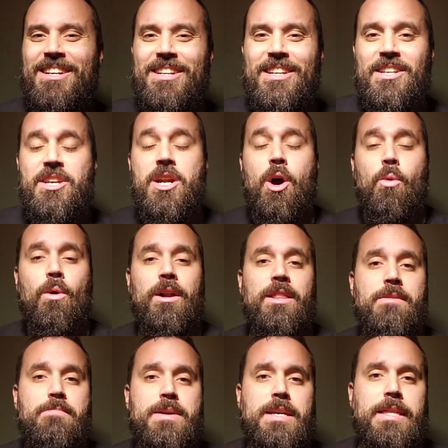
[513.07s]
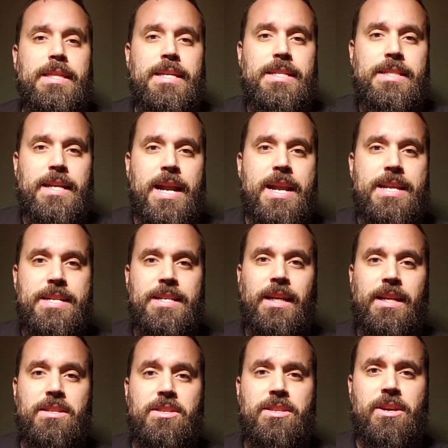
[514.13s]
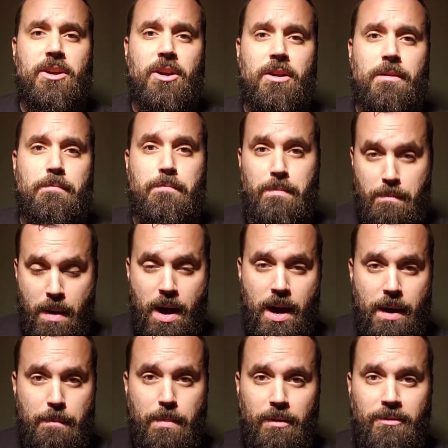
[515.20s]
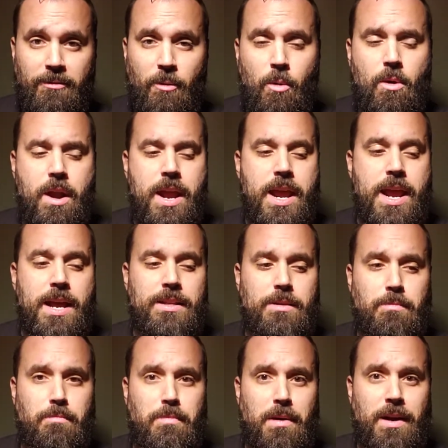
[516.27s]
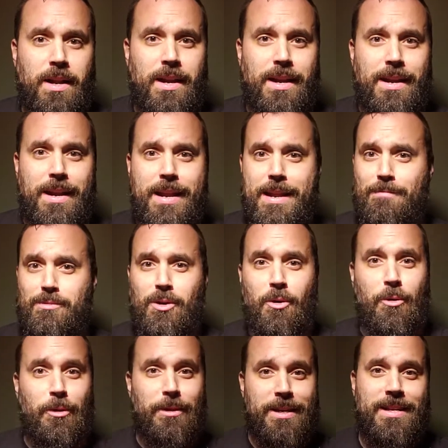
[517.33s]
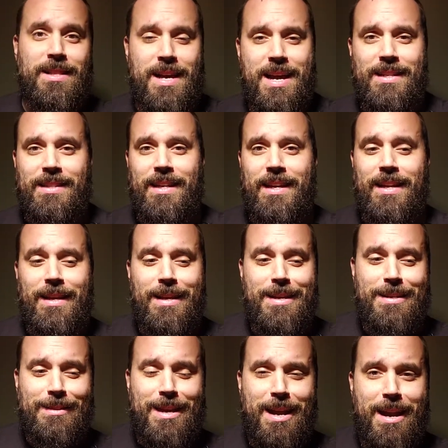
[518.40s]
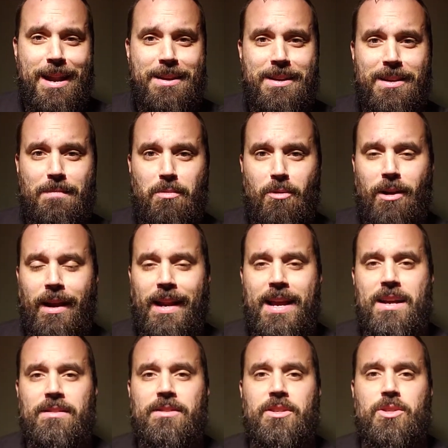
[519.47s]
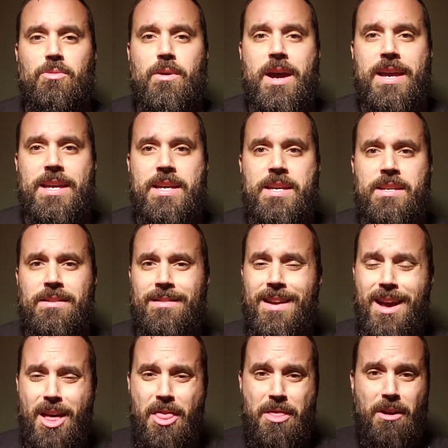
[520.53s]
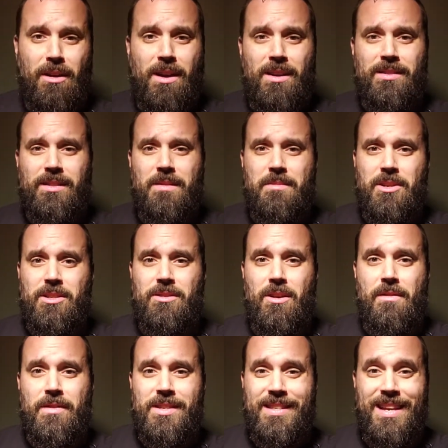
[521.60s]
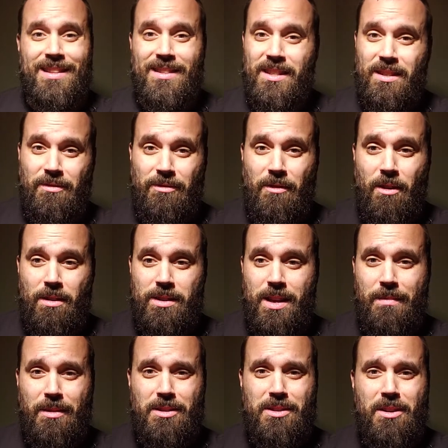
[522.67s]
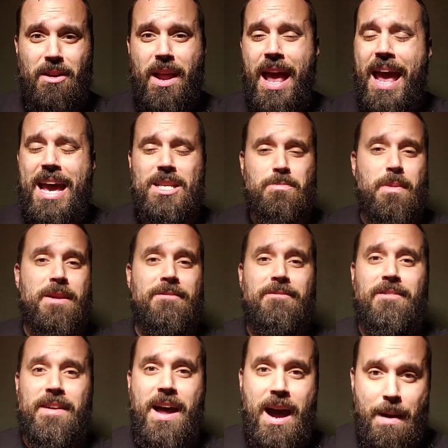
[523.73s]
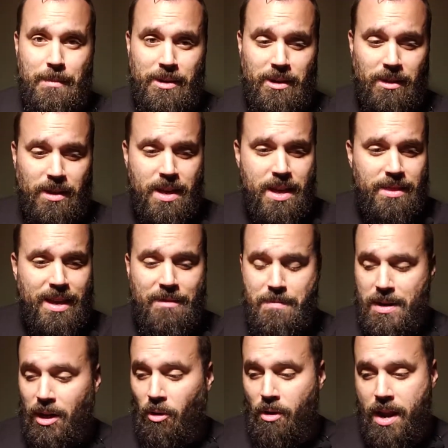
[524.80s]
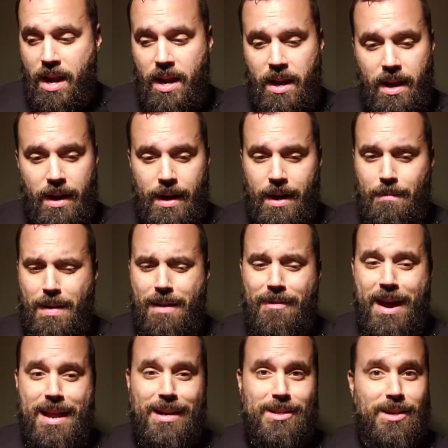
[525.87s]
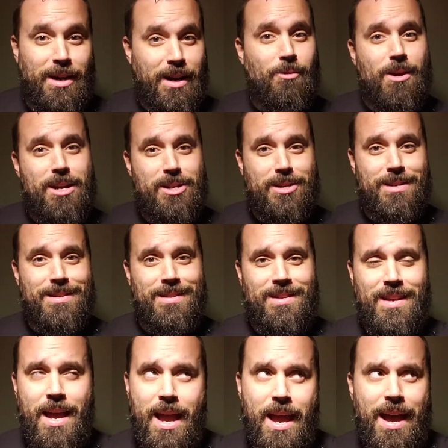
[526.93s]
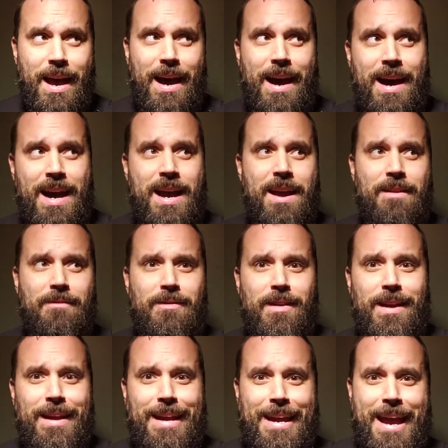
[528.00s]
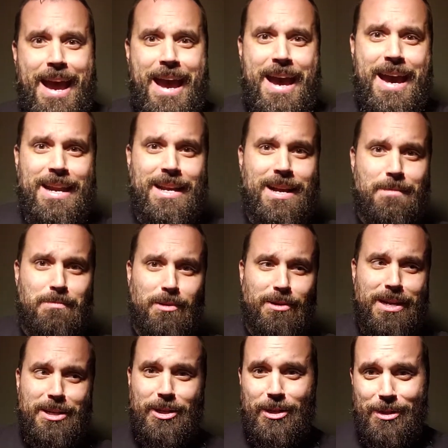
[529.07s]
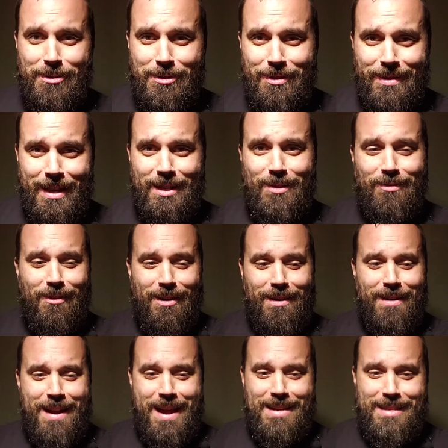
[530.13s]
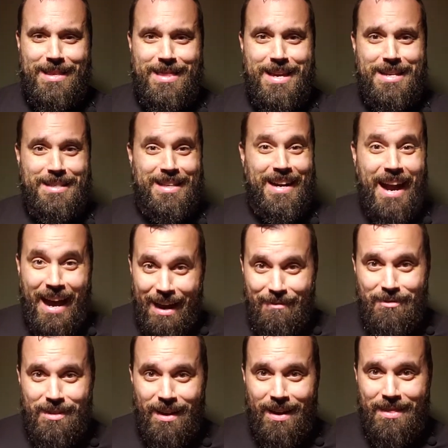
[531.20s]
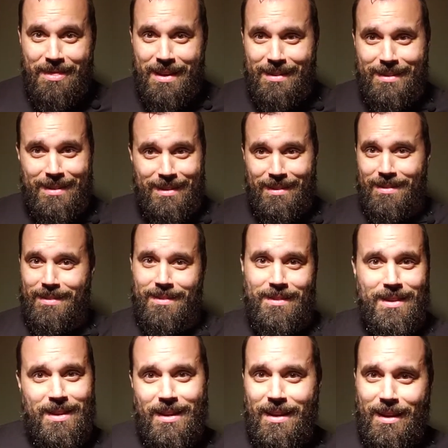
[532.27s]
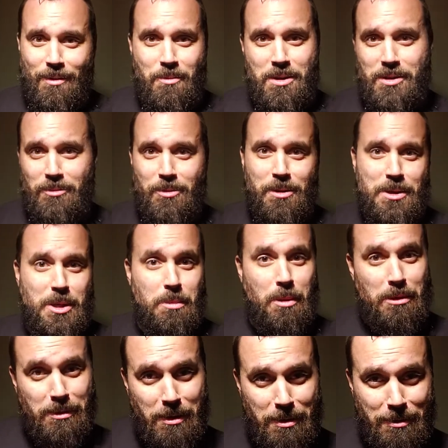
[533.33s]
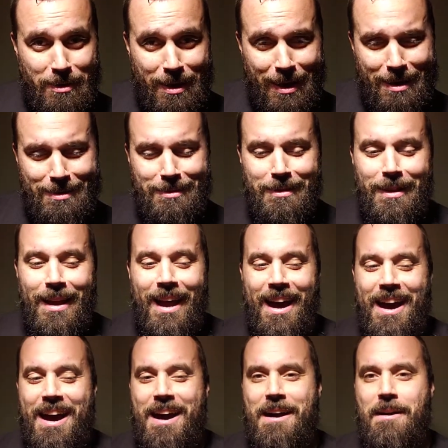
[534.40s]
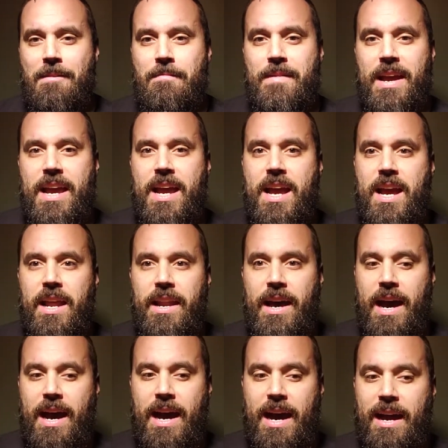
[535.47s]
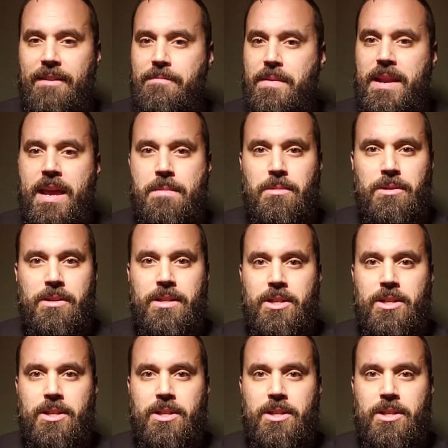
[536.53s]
One of the big things that I didn't consider beforehand, but I'm totally glad that it ended up working out this way, is their customer service, at least as far as I'm concerned, has been phenomenal. They've been great. I've had a ton of questions. I've had a couple issues as far as things that I've done that wasn't really supposed to do, I guess. And I've been able to